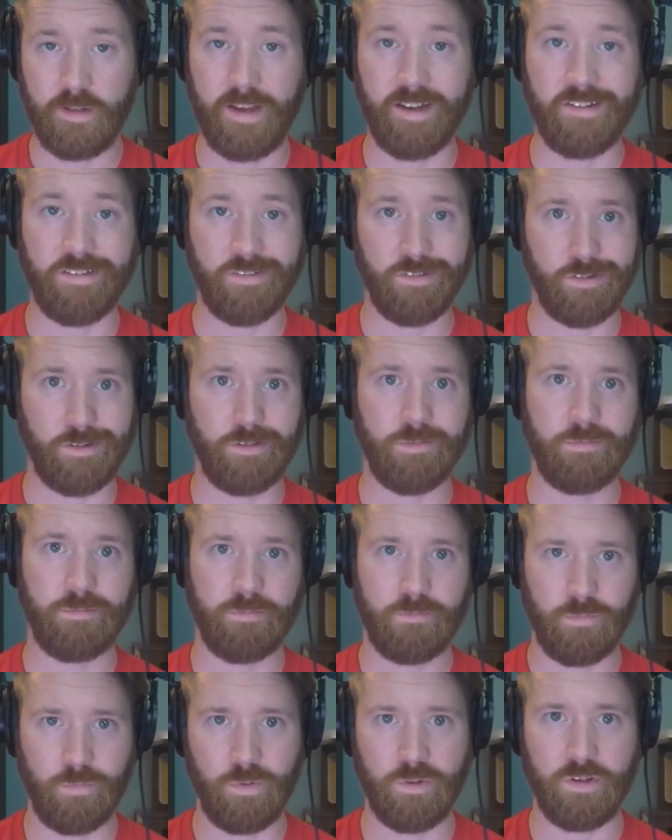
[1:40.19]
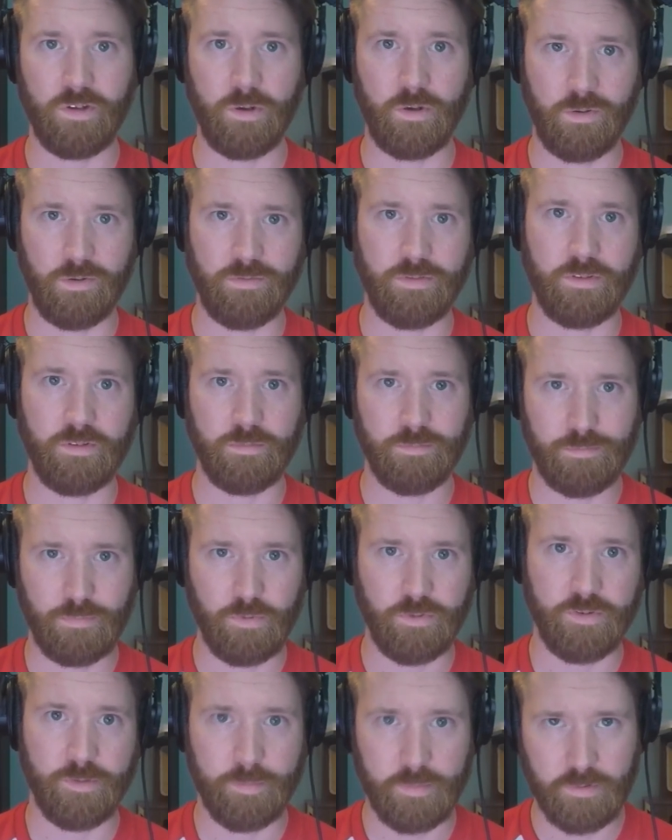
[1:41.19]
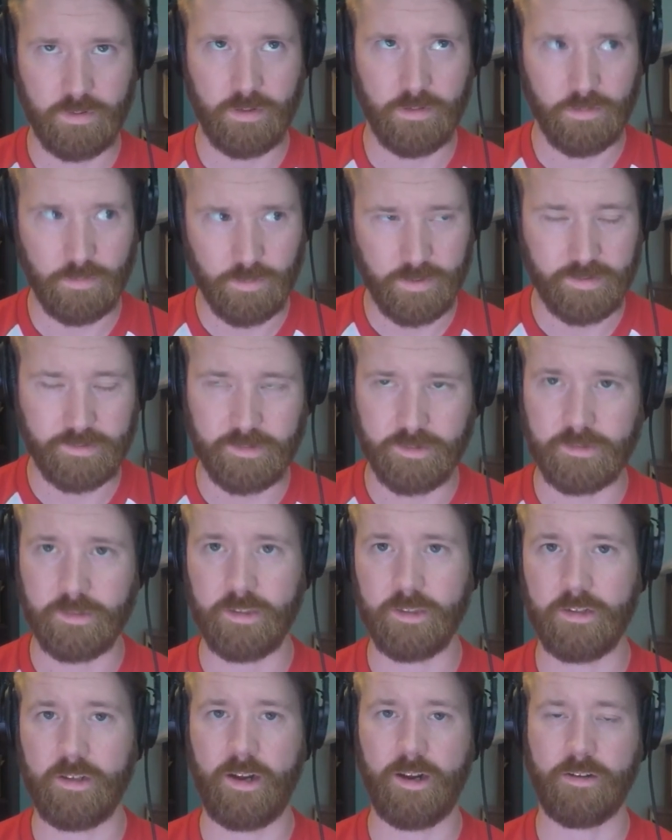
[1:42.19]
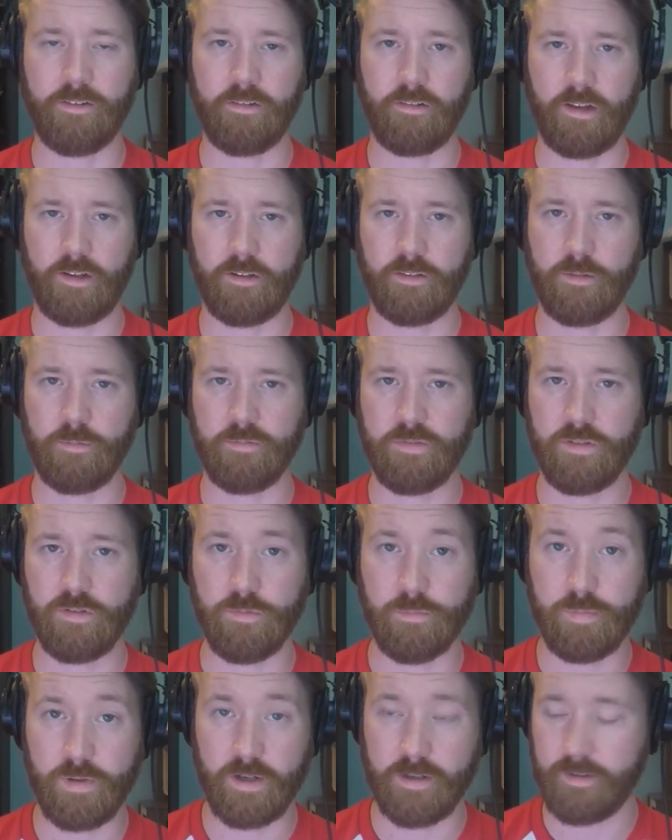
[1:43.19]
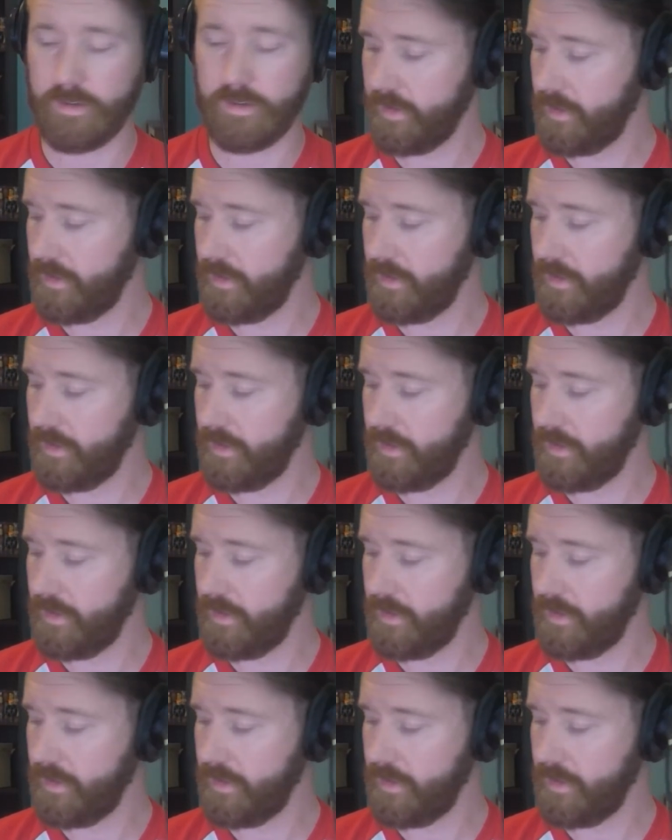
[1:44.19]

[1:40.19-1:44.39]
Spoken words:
Actually, we'll go over multiple other ways you can actually get them too, but